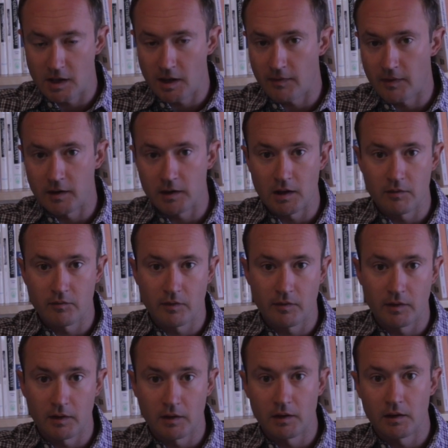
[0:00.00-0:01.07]
and then even
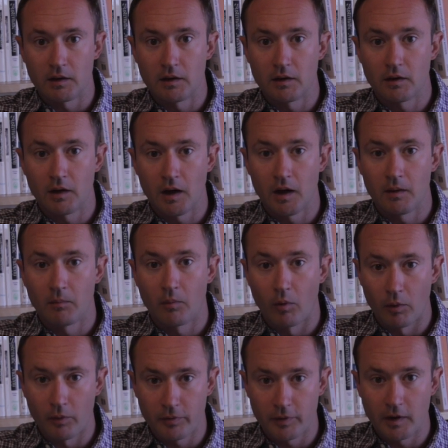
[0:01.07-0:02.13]
the
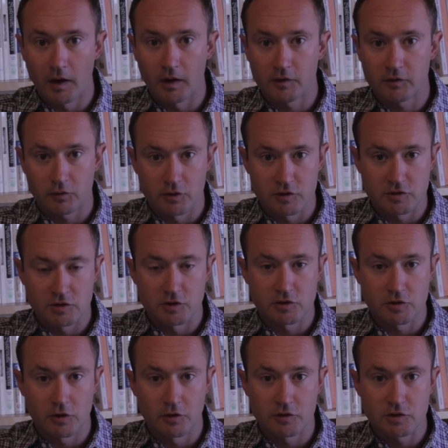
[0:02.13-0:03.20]
Orthodox Christian
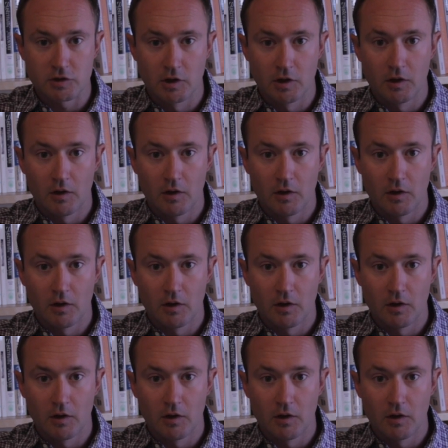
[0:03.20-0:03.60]
Church